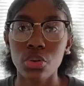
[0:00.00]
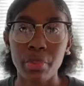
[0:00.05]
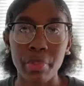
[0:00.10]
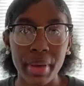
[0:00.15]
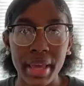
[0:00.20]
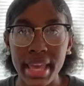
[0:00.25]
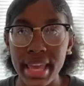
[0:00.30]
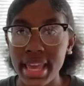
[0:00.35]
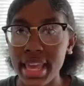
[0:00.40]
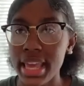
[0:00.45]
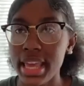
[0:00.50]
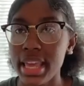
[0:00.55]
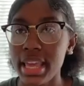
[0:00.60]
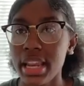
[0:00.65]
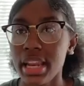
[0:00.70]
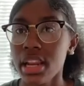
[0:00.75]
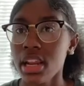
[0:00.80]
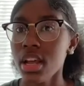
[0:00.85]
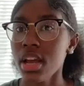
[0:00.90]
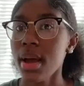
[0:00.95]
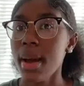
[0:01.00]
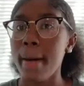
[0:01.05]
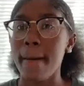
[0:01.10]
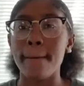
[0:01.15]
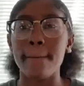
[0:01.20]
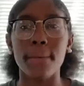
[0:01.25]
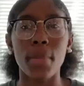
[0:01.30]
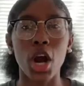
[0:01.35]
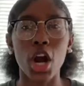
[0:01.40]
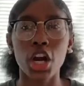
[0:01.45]
pen,
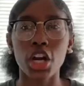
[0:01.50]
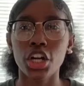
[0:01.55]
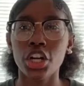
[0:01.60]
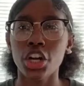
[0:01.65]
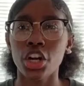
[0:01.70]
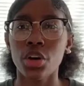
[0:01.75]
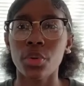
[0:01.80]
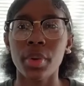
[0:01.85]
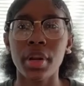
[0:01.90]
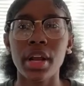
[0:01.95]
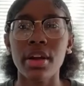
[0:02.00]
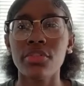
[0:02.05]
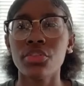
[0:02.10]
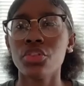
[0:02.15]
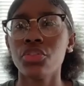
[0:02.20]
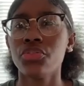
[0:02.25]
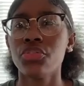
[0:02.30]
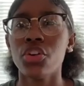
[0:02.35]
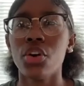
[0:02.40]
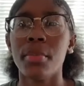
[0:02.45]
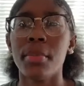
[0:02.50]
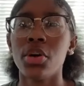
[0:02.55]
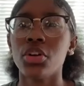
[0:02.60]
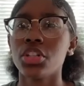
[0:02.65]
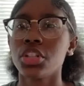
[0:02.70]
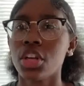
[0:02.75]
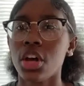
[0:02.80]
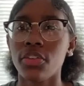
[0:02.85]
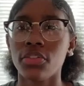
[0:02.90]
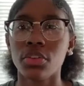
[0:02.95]
marker, whatever you feel
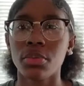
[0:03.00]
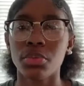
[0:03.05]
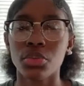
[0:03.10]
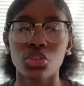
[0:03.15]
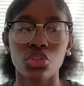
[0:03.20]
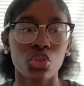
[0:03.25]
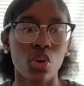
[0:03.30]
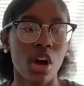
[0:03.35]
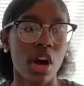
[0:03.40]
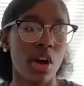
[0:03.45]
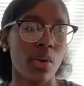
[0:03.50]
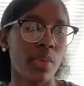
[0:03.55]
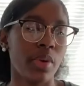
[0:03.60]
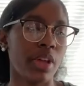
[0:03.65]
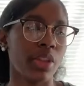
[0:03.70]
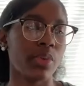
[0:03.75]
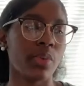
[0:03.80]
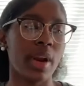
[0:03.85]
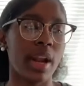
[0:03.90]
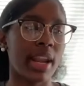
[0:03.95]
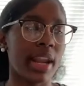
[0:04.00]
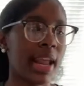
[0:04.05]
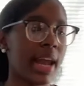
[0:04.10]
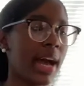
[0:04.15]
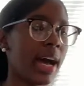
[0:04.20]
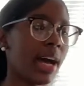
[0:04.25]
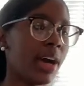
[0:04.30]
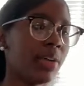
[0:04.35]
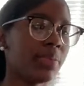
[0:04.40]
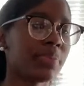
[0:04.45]
most comfortable drawing with right
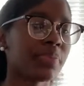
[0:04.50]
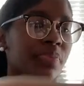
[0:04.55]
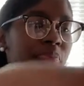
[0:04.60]
now.